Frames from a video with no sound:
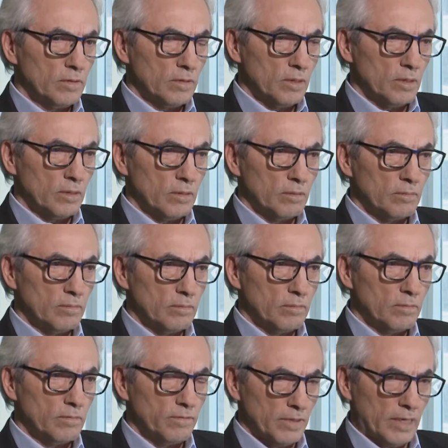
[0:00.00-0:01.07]
uh,
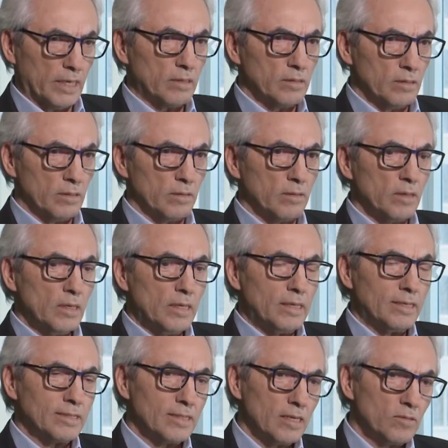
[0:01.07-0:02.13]
fact here
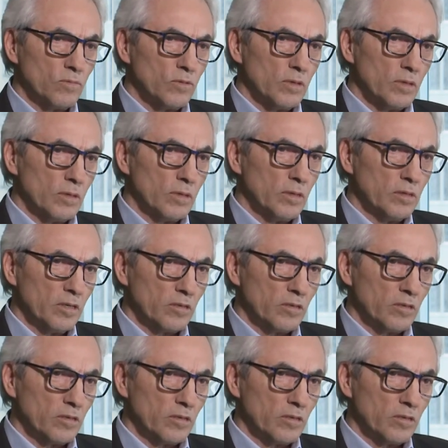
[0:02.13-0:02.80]
is that we're an